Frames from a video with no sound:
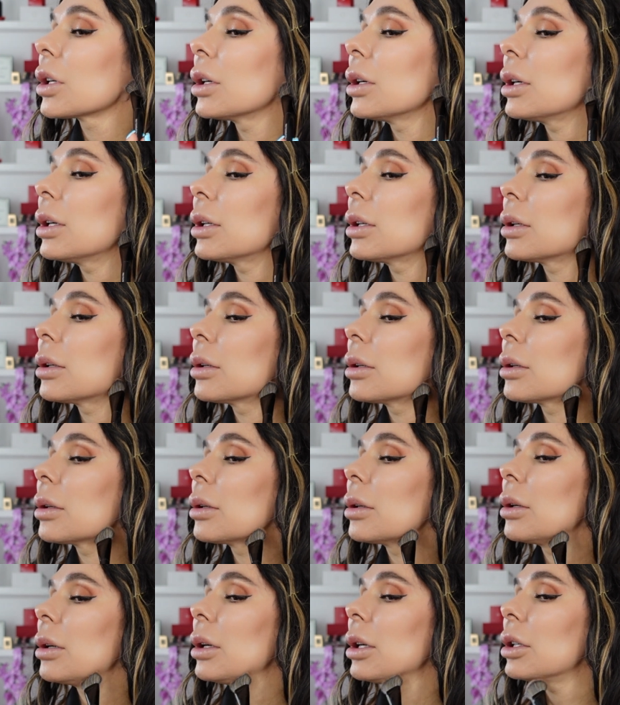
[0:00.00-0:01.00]
and
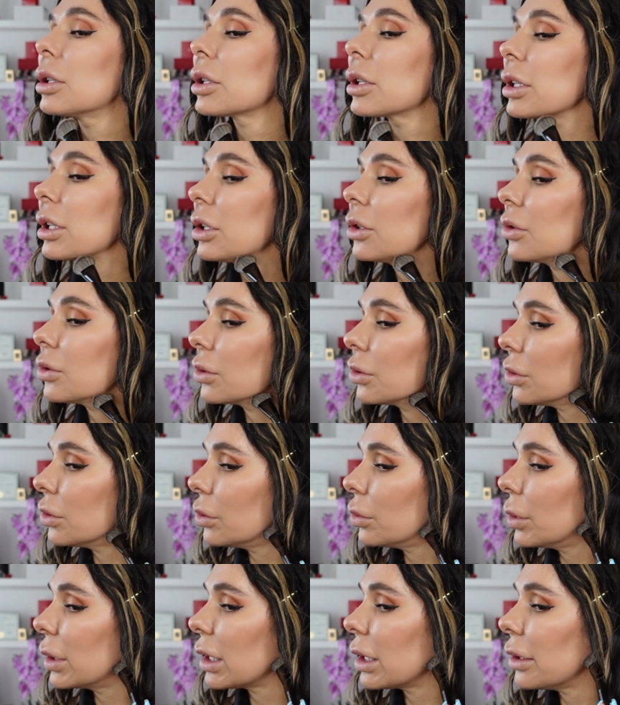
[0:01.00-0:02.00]
learning, you know,
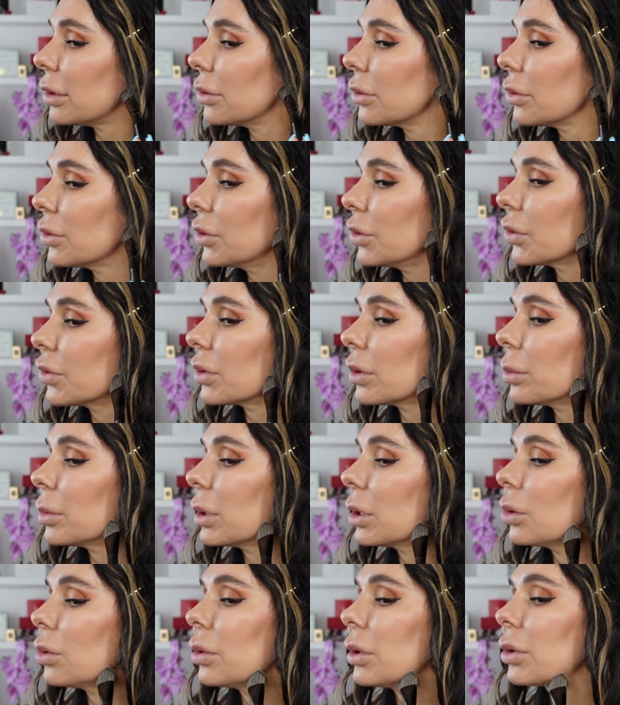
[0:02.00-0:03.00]
what you see me
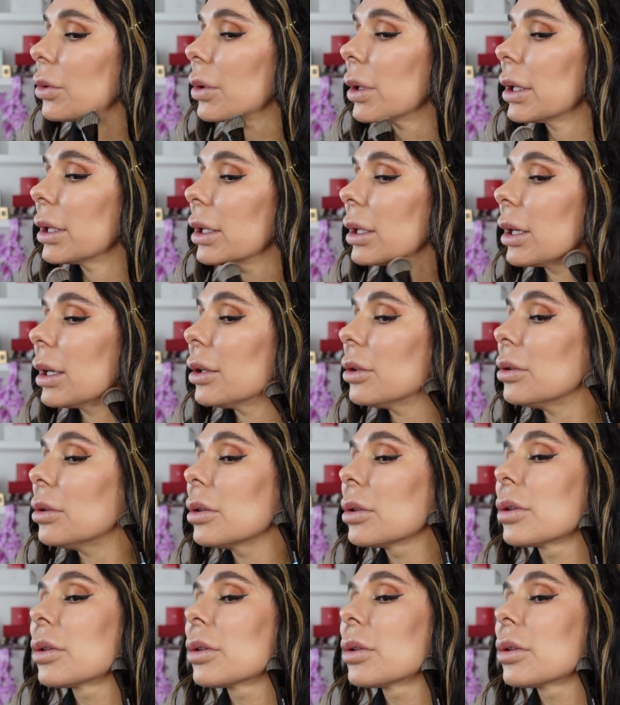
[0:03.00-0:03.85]
doing right now